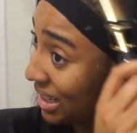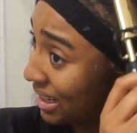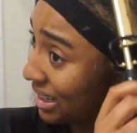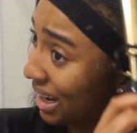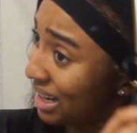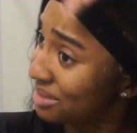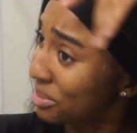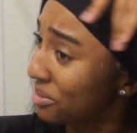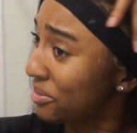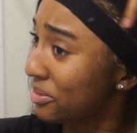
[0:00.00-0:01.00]
Got to
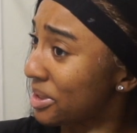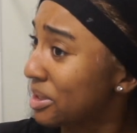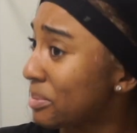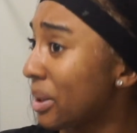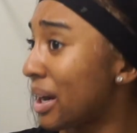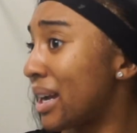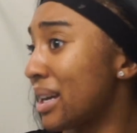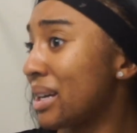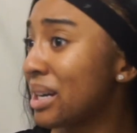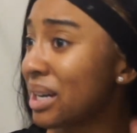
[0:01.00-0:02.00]
Be Free
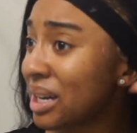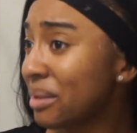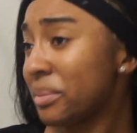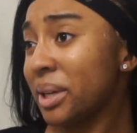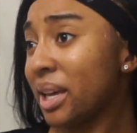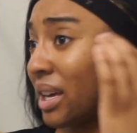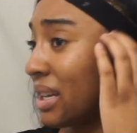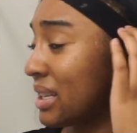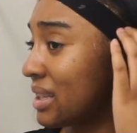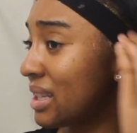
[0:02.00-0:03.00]
spray,
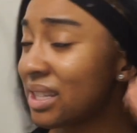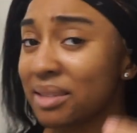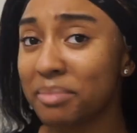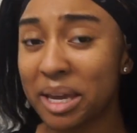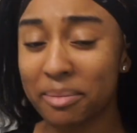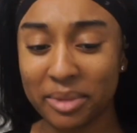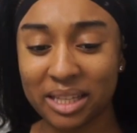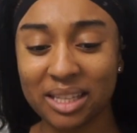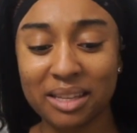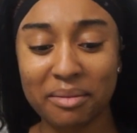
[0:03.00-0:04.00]
because this doesn't
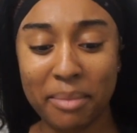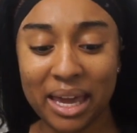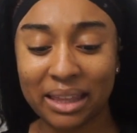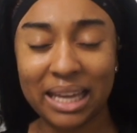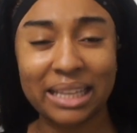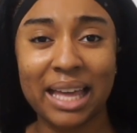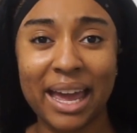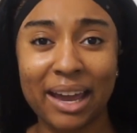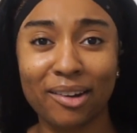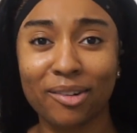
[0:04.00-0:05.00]
make like the
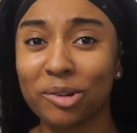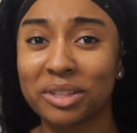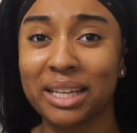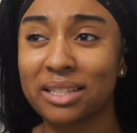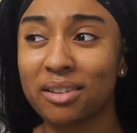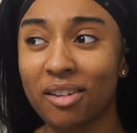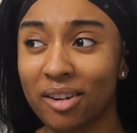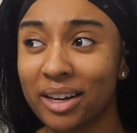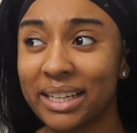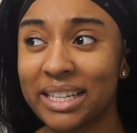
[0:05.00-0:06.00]
hair or the lace
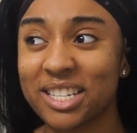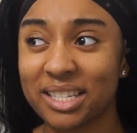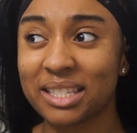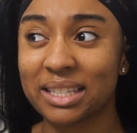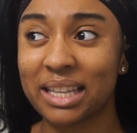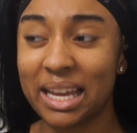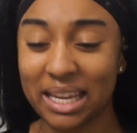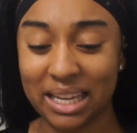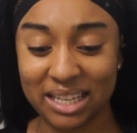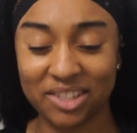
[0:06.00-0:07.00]
hard. It just like,
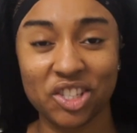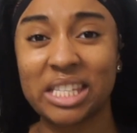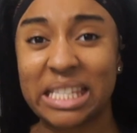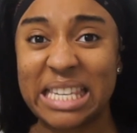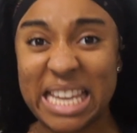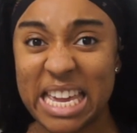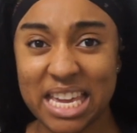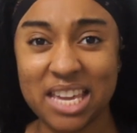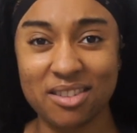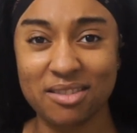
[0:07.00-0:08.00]
it's just
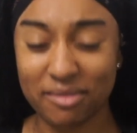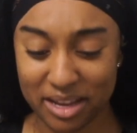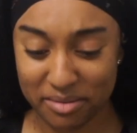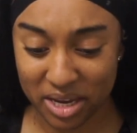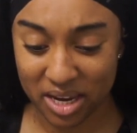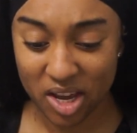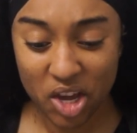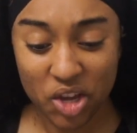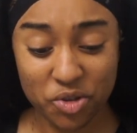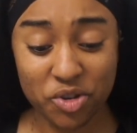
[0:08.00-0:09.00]
sticky, you know what I mean?
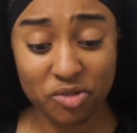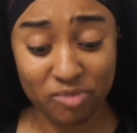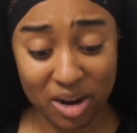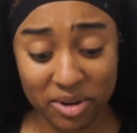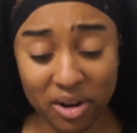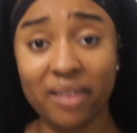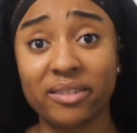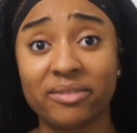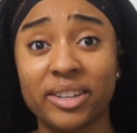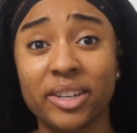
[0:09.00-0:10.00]
You could rub it off
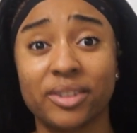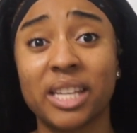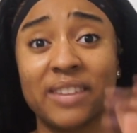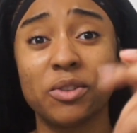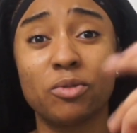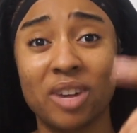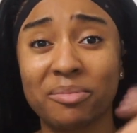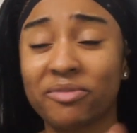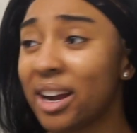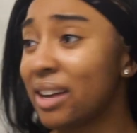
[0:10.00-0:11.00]
your fingers if you
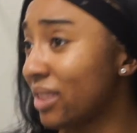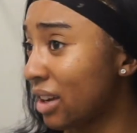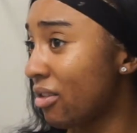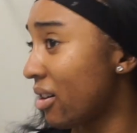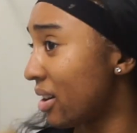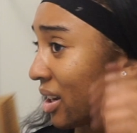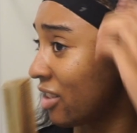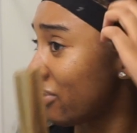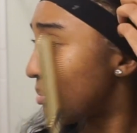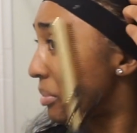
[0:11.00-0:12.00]
rub like hard
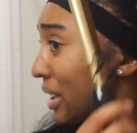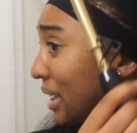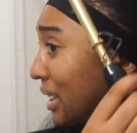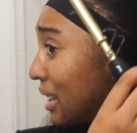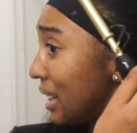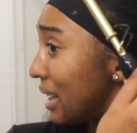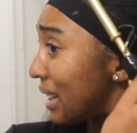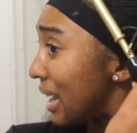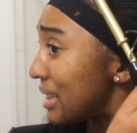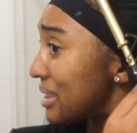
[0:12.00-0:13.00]
enough, but
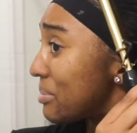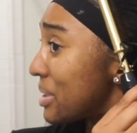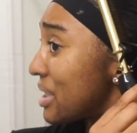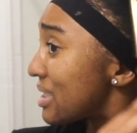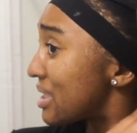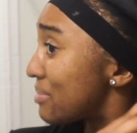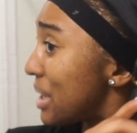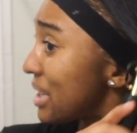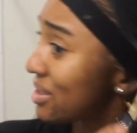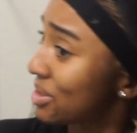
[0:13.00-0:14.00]
Got to Be just
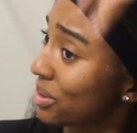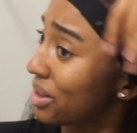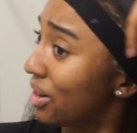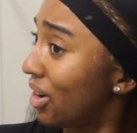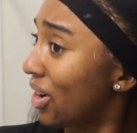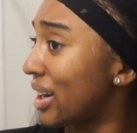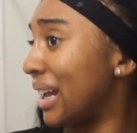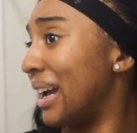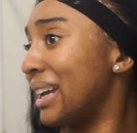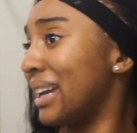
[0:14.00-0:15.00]
makes the joint hard.
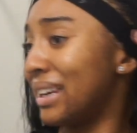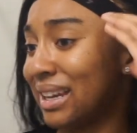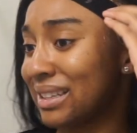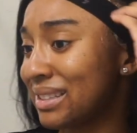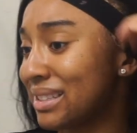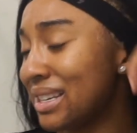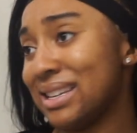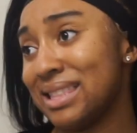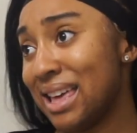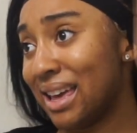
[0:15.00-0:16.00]
I cannot
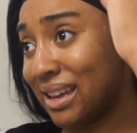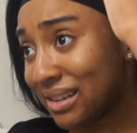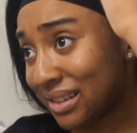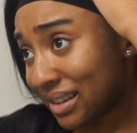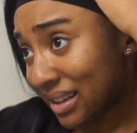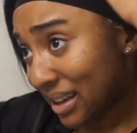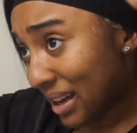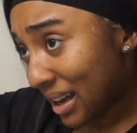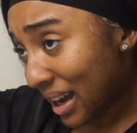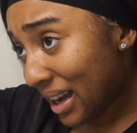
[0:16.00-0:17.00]
stand that.
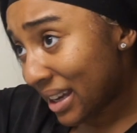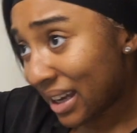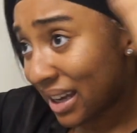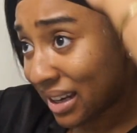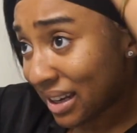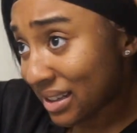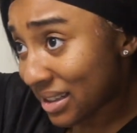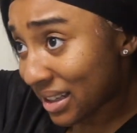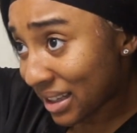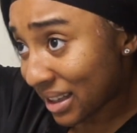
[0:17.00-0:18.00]
I cannot
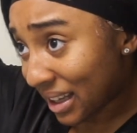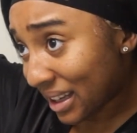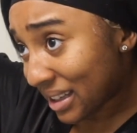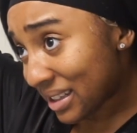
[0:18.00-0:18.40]
stand that.